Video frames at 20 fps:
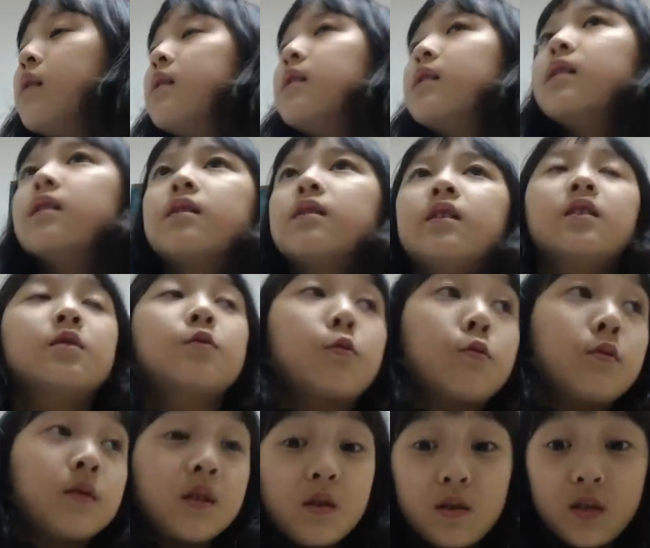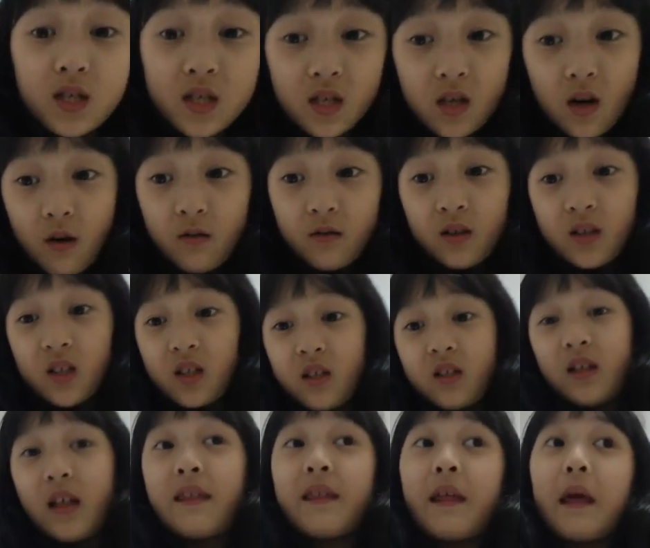the Sorcerer's Stones to the
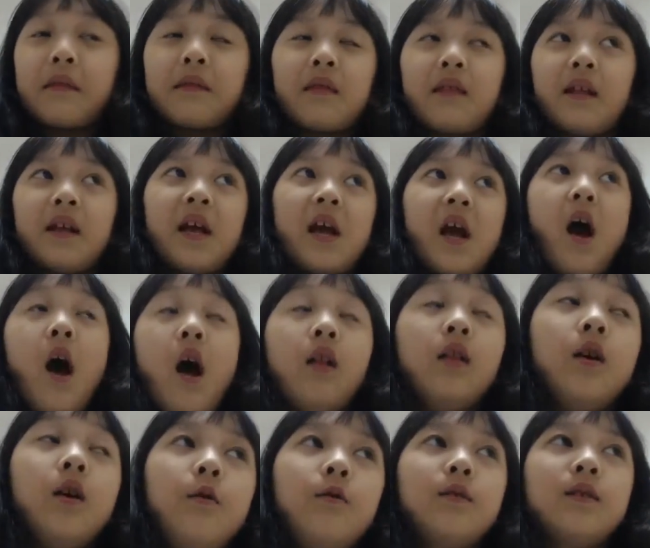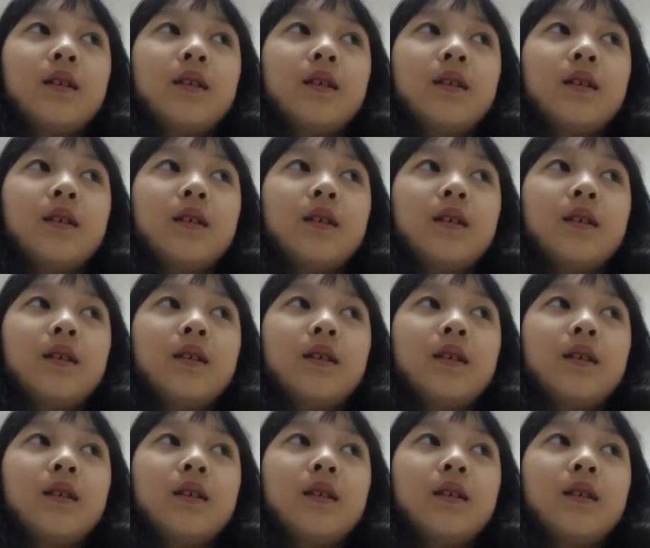Deathly Hallows.